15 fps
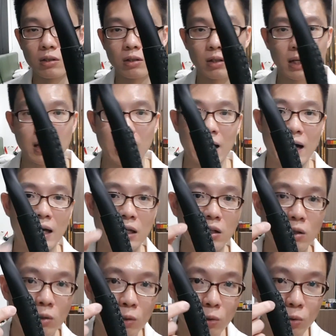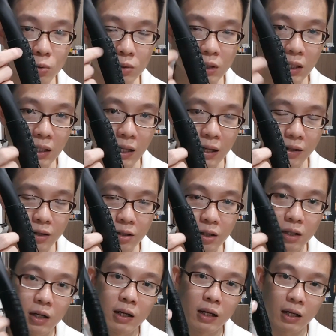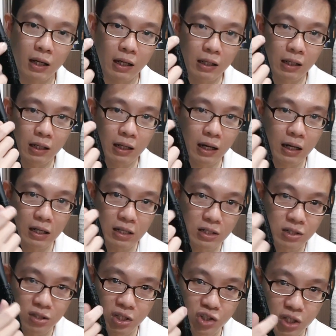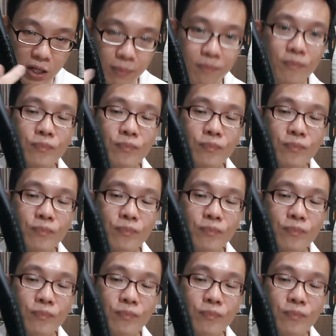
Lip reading: okay, I glued the leather and then I stitch it up.